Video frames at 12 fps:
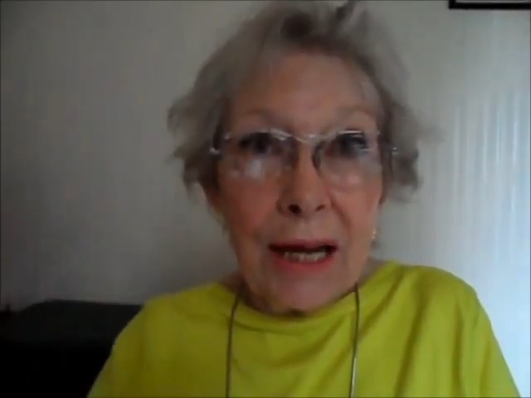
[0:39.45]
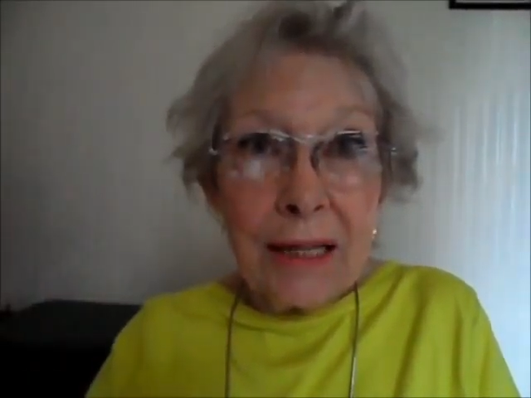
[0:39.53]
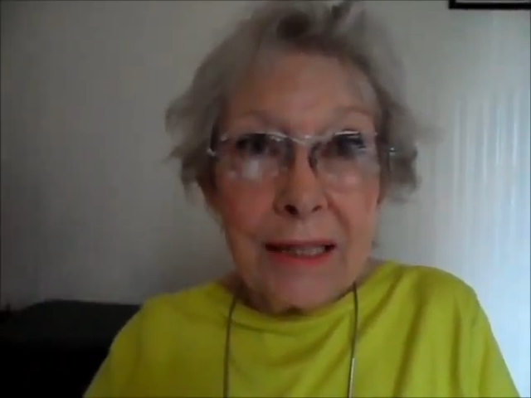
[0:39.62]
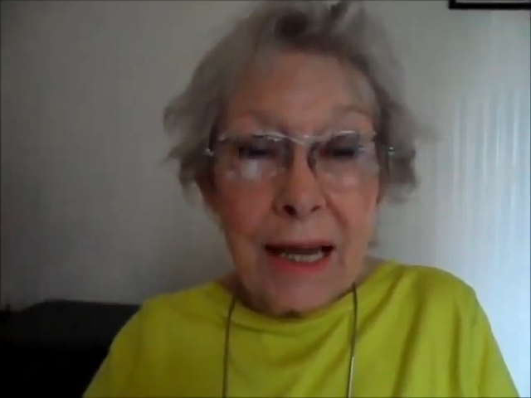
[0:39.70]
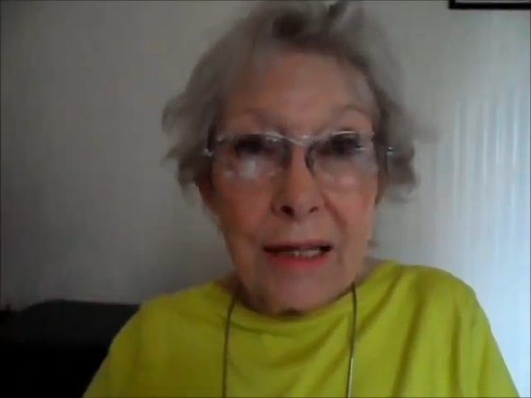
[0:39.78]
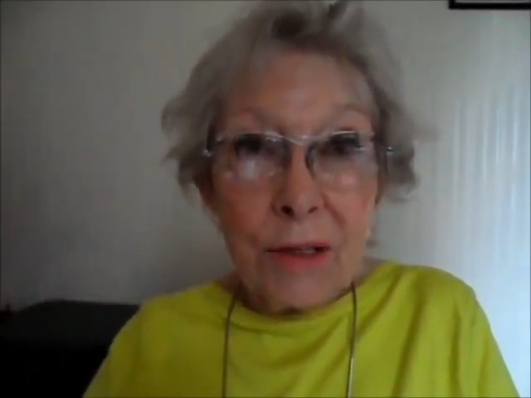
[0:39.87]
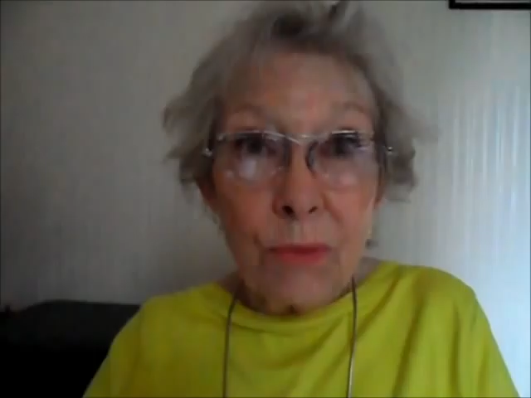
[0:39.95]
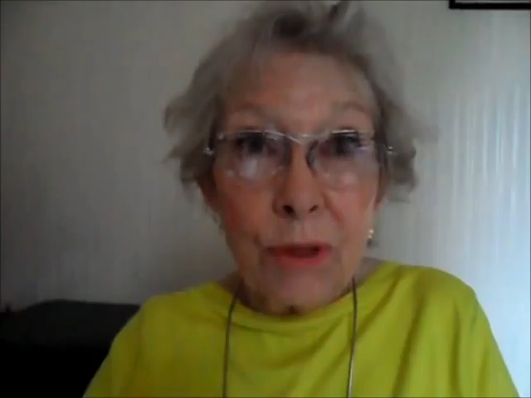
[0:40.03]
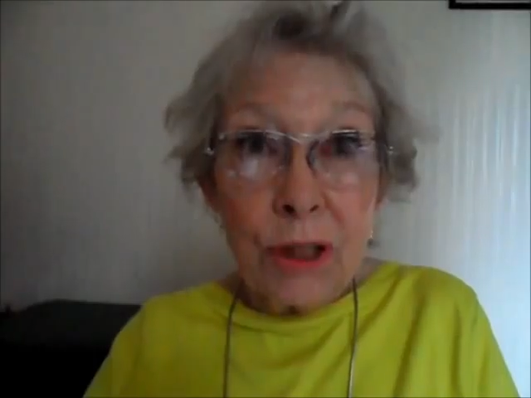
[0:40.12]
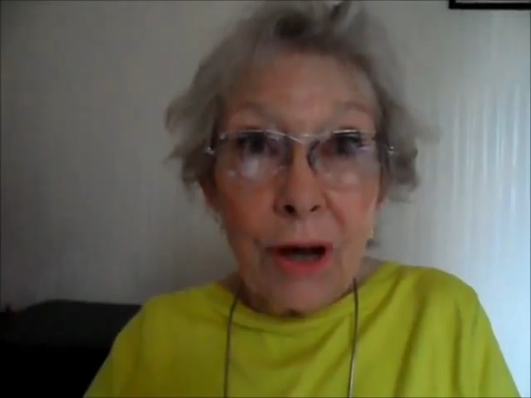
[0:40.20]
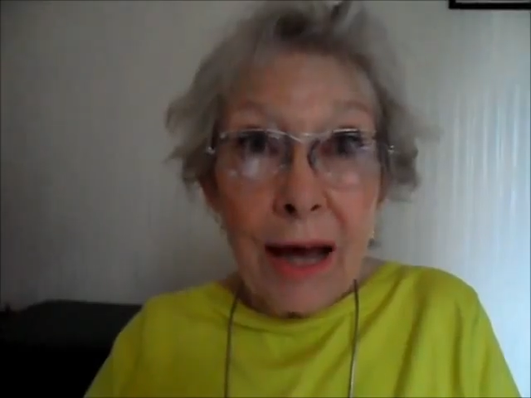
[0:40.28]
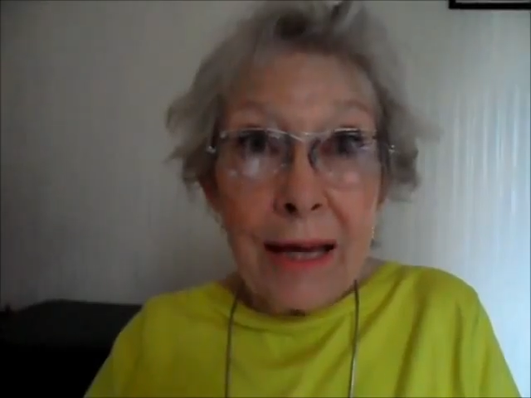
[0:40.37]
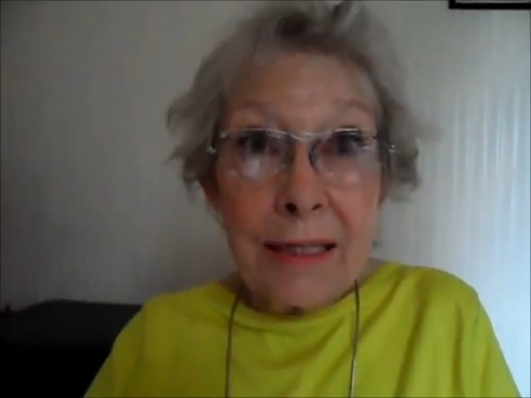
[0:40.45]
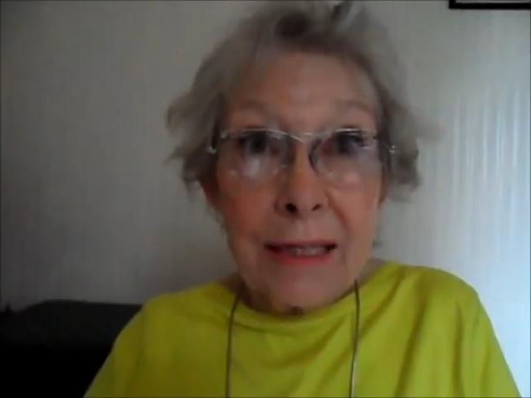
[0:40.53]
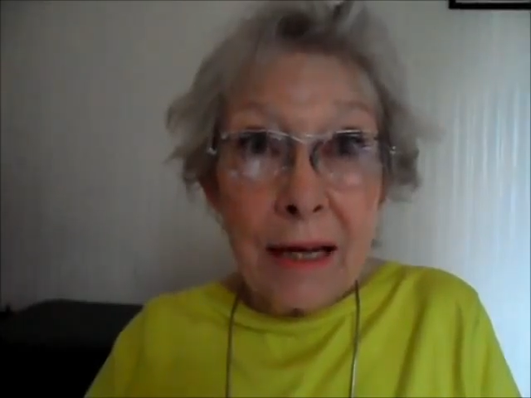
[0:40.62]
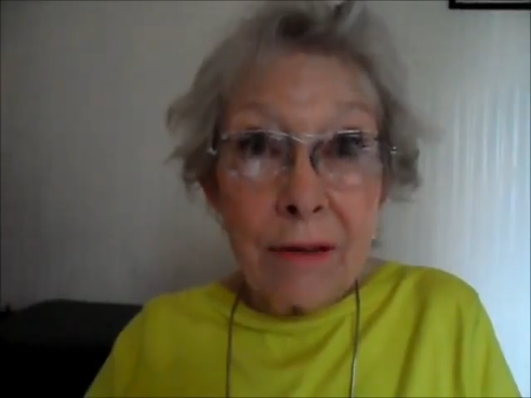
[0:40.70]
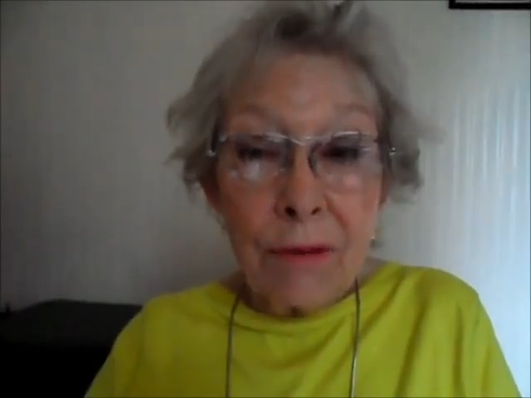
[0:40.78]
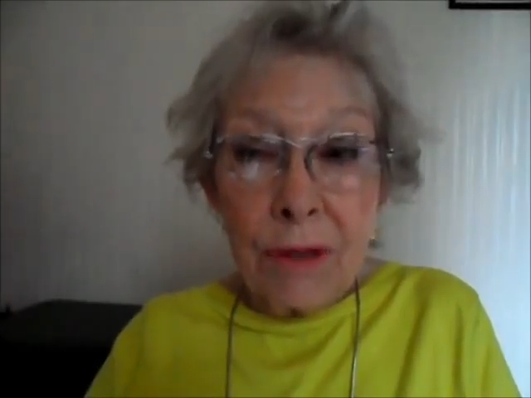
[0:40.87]
jack tanks which are
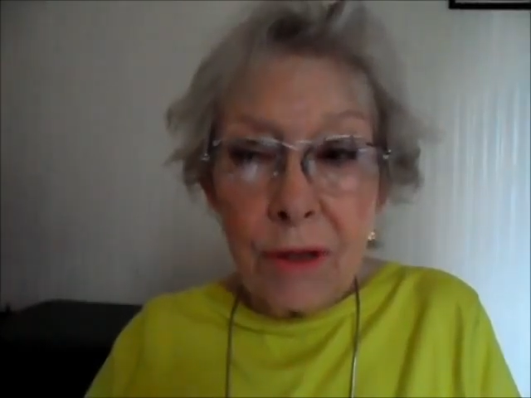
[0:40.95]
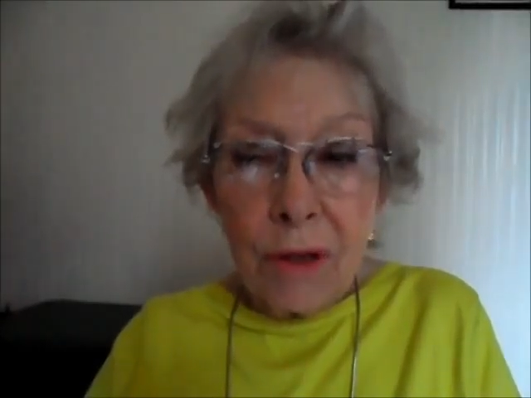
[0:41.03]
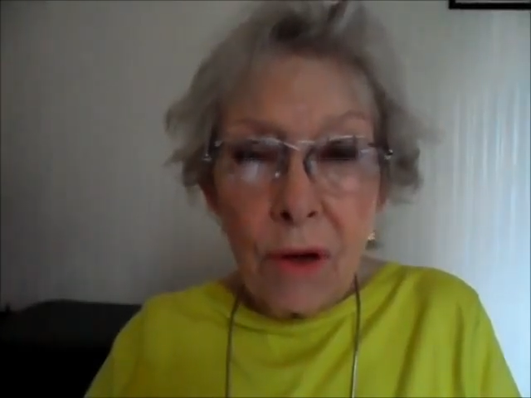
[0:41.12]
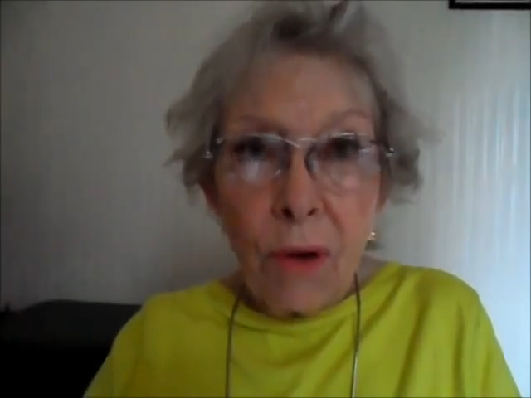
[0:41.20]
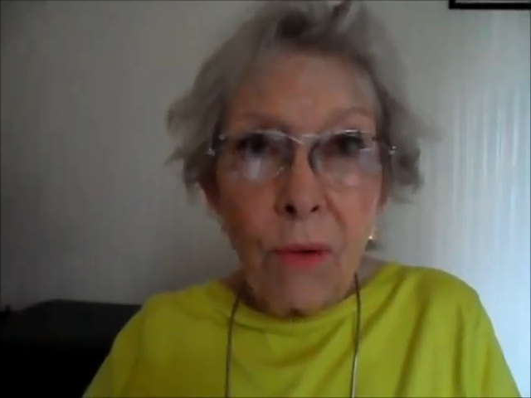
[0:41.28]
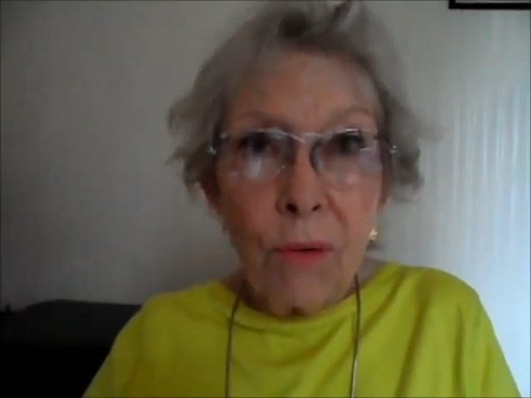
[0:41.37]
800